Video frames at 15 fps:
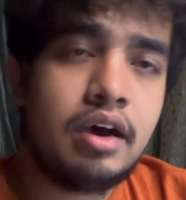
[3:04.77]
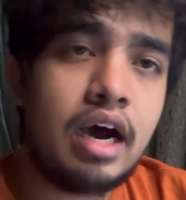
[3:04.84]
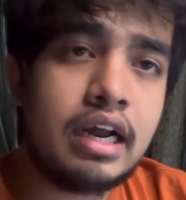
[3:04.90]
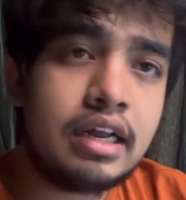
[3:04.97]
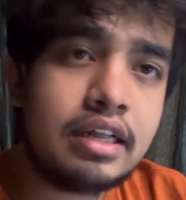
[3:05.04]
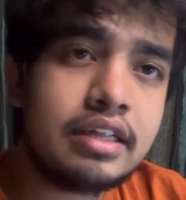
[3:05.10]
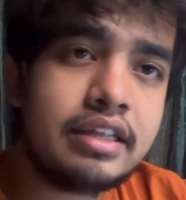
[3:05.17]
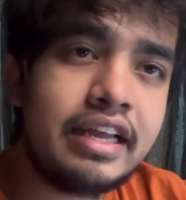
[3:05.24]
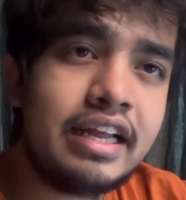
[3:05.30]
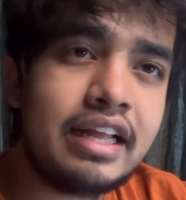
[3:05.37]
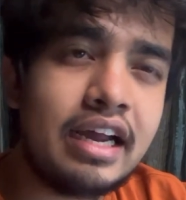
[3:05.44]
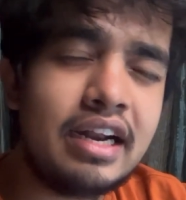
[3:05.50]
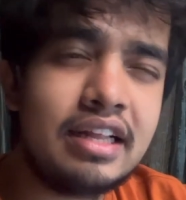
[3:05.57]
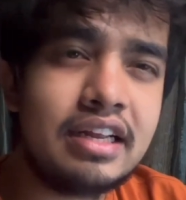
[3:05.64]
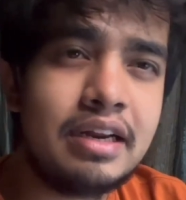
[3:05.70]

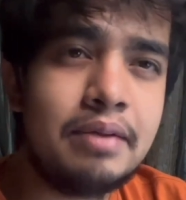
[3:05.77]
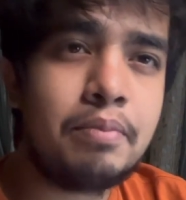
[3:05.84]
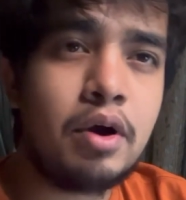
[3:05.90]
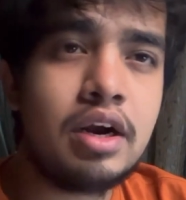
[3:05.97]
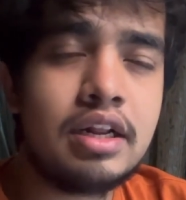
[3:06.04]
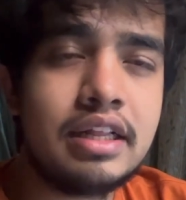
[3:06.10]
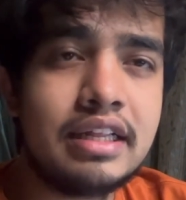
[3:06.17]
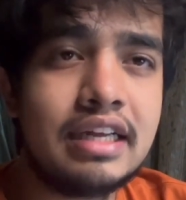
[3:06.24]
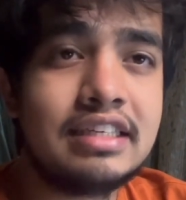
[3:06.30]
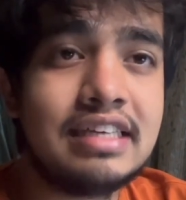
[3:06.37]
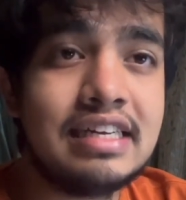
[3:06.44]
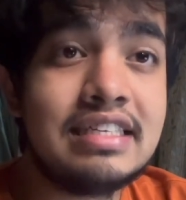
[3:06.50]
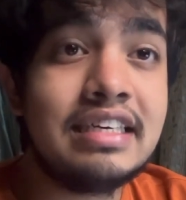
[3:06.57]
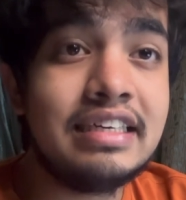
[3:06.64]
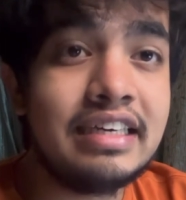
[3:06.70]
Another important thing that
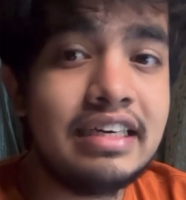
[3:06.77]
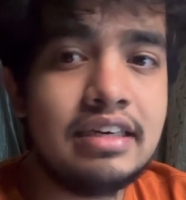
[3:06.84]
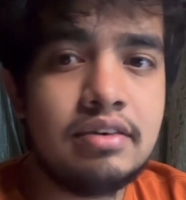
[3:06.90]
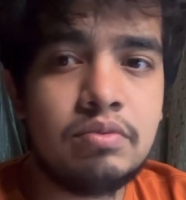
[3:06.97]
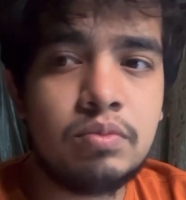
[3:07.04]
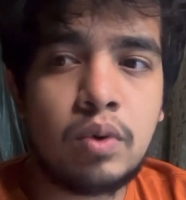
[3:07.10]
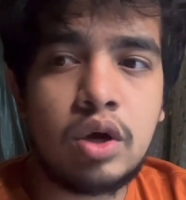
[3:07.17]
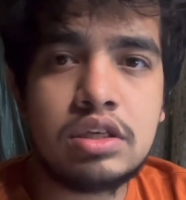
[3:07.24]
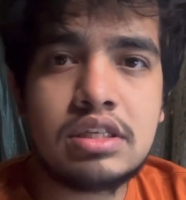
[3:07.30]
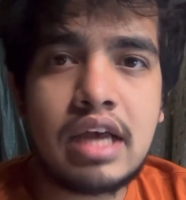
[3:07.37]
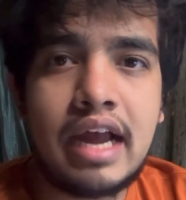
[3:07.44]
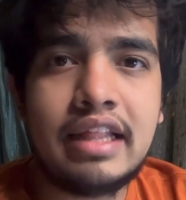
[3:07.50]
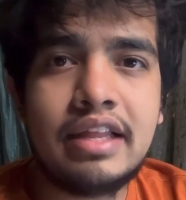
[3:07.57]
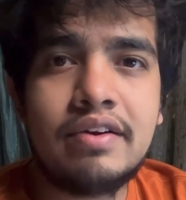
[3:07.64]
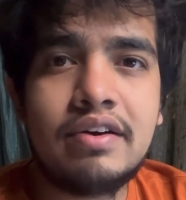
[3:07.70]
Chelsea did was,
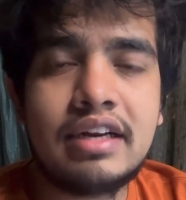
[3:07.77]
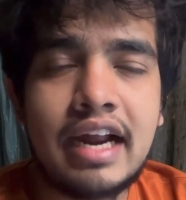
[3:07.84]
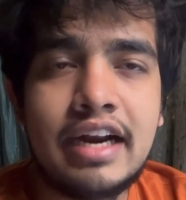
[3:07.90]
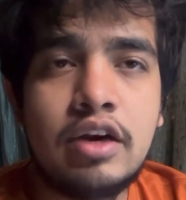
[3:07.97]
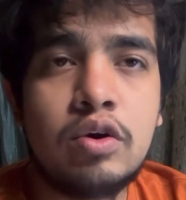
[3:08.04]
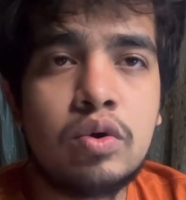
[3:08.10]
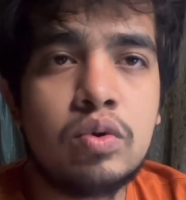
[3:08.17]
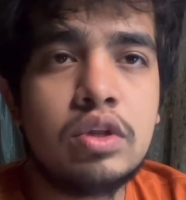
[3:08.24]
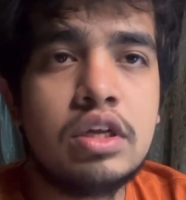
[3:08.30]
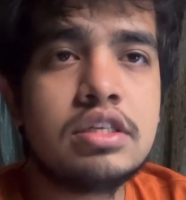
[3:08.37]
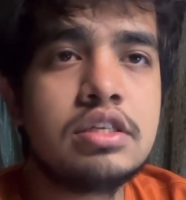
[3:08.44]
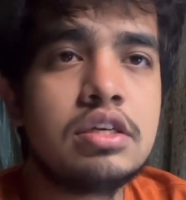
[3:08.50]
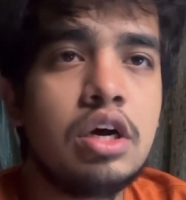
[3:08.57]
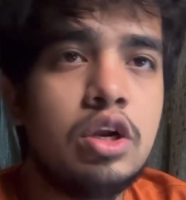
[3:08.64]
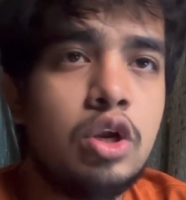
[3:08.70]
and they were trying to do
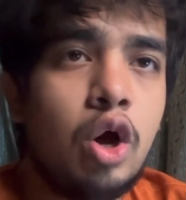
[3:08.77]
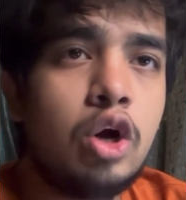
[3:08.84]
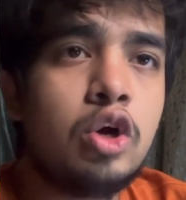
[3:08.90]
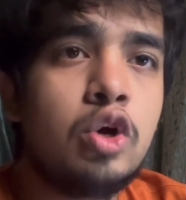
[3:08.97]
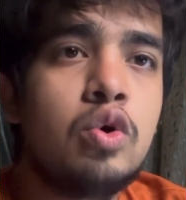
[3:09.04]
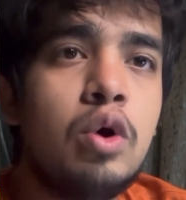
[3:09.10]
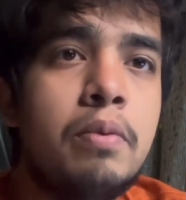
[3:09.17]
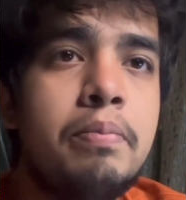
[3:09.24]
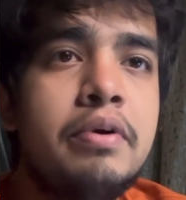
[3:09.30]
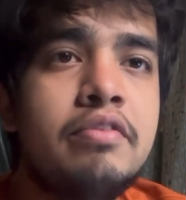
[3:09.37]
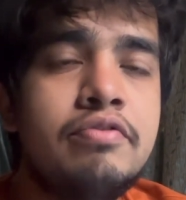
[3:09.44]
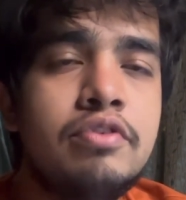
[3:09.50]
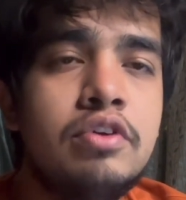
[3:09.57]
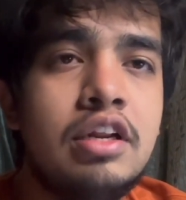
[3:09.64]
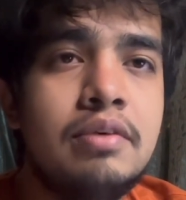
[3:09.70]
this a lot to open
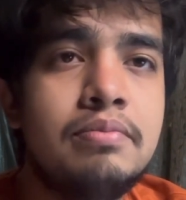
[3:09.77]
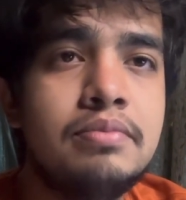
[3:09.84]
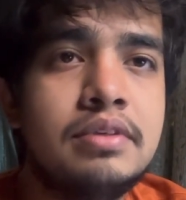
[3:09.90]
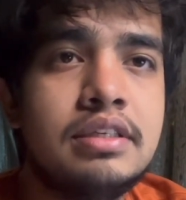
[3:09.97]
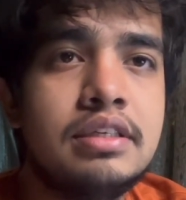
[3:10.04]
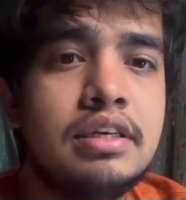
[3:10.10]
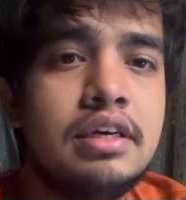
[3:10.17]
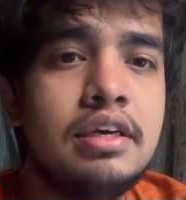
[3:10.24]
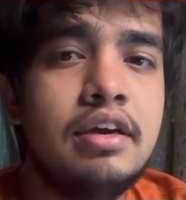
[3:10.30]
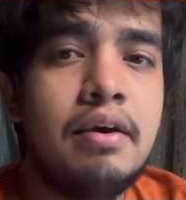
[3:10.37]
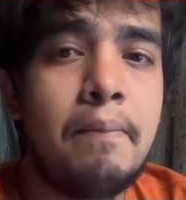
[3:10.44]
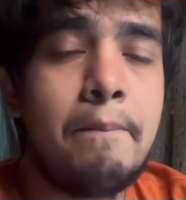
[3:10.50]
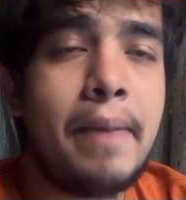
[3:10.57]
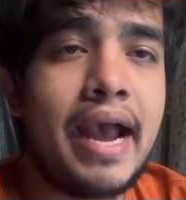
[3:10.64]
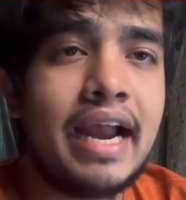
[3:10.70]
Fulham's
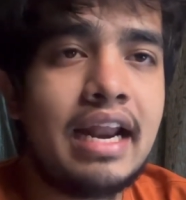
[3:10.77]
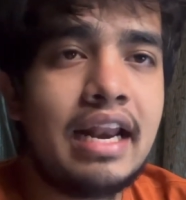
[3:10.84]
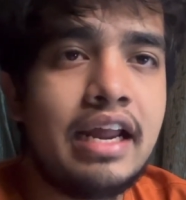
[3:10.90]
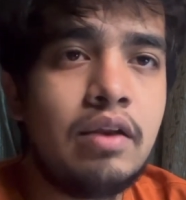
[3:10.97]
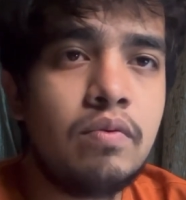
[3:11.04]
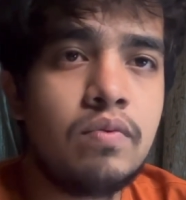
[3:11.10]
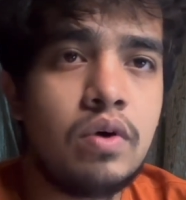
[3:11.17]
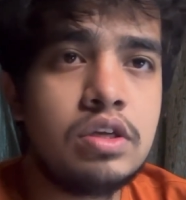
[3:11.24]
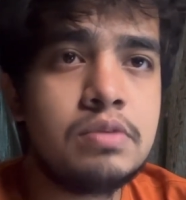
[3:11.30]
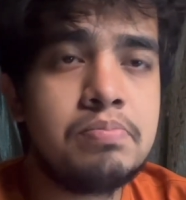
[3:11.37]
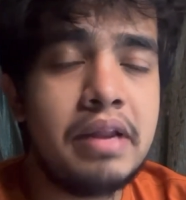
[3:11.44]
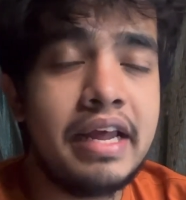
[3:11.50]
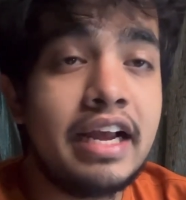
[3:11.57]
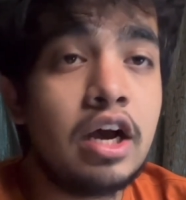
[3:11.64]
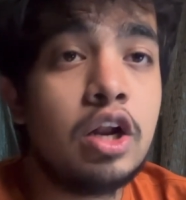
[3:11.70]
backline, was
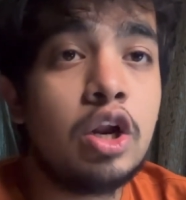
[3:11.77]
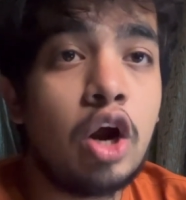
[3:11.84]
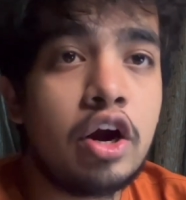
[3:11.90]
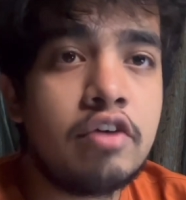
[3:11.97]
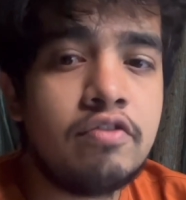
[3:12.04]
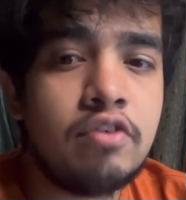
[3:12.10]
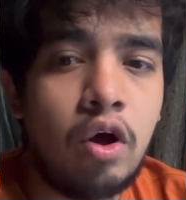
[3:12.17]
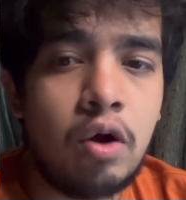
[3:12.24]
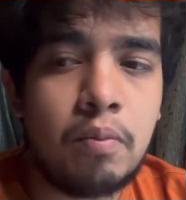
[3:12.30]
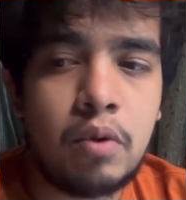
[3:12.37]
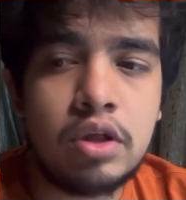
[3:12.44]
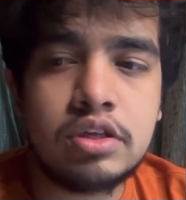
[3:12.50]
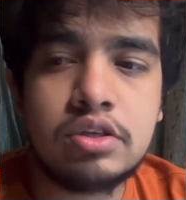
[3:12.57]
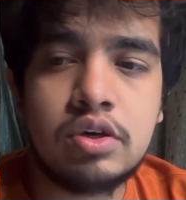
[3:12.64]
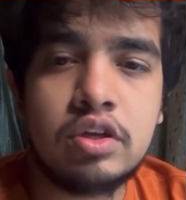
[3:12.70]
playing a lot of long
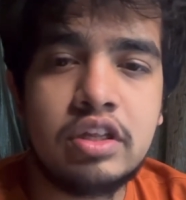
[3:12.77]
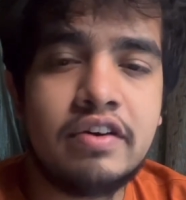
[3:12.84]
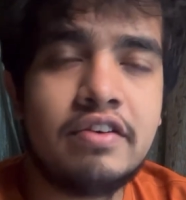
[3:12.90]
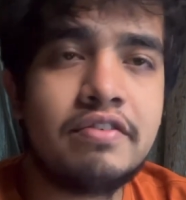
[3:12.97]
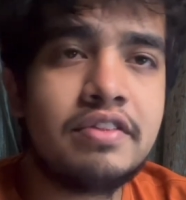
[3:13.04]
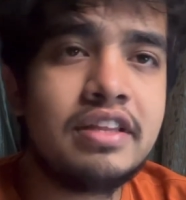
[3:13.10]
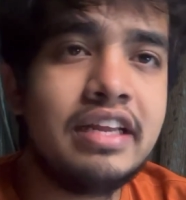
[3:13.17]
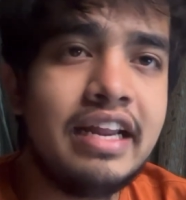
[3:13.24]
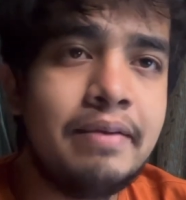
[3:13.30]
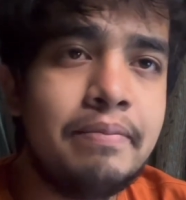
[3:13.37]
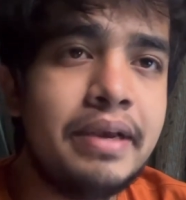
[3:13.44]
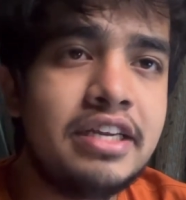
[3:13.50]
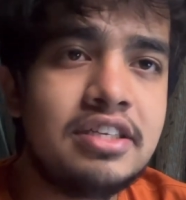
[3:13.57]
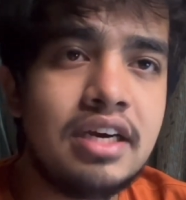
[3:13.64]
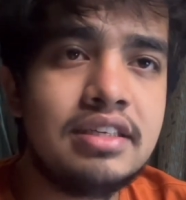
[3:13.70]
balls. So there were 3
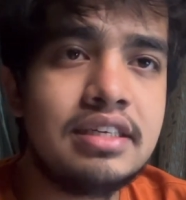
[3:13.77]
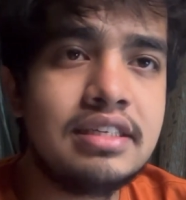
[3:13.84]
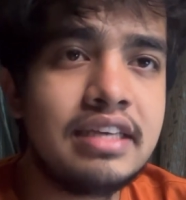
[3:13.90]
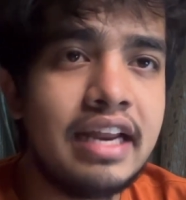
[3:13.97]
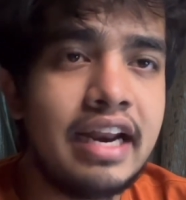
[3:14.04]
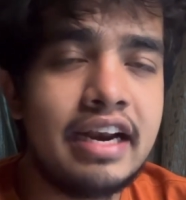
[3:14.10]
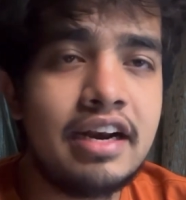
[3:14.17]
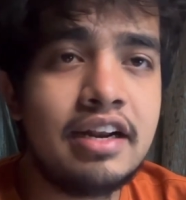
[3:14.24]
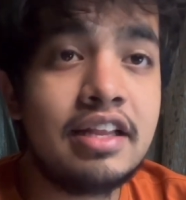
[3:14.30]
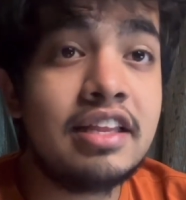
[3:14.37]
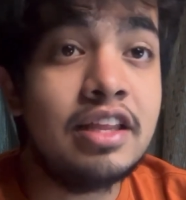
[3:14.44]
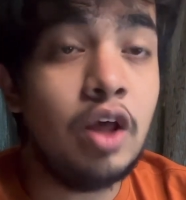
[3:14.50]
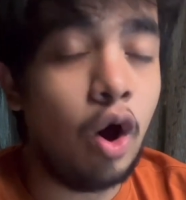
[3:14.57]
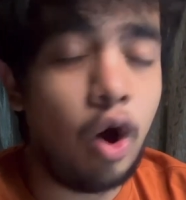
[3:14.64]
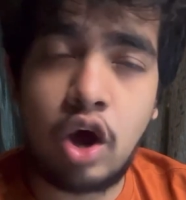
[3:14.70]
big chances created,
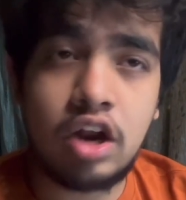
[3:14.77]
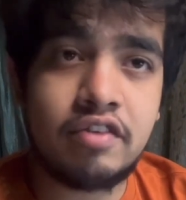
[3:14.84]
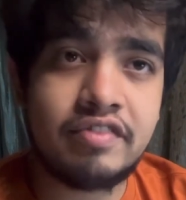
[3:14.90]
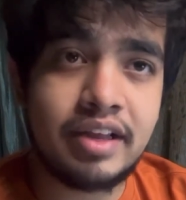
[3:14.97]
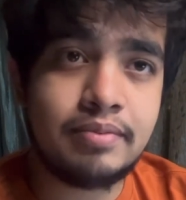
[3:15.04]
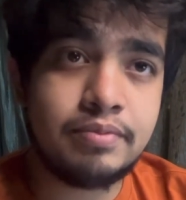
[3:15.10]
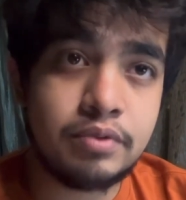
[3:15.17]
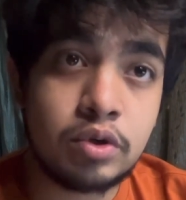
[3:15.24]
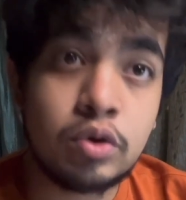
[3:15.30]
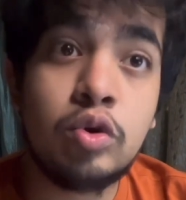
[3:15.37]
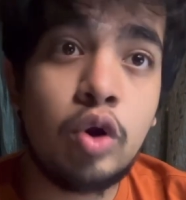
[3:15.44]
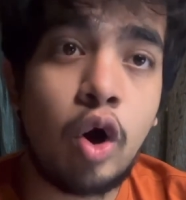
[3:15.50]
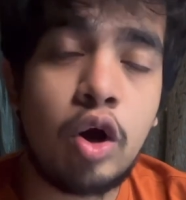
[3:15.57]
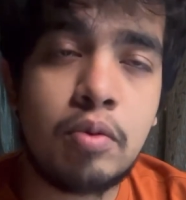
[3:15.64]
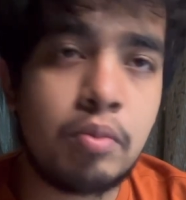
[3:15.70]
all of them
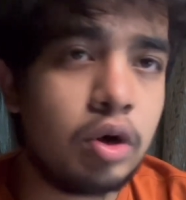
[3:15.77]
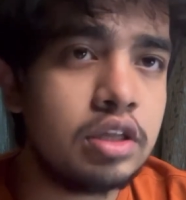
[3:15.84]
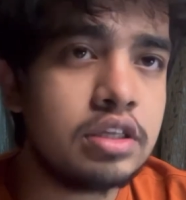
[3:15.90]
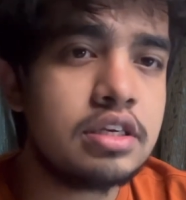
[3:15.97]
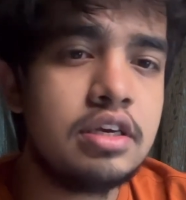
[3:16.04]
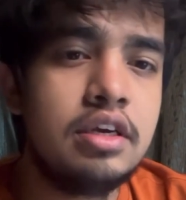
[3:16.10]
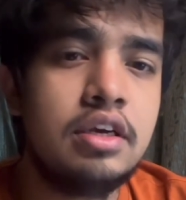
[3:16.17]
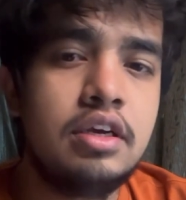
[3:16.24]
through long balls.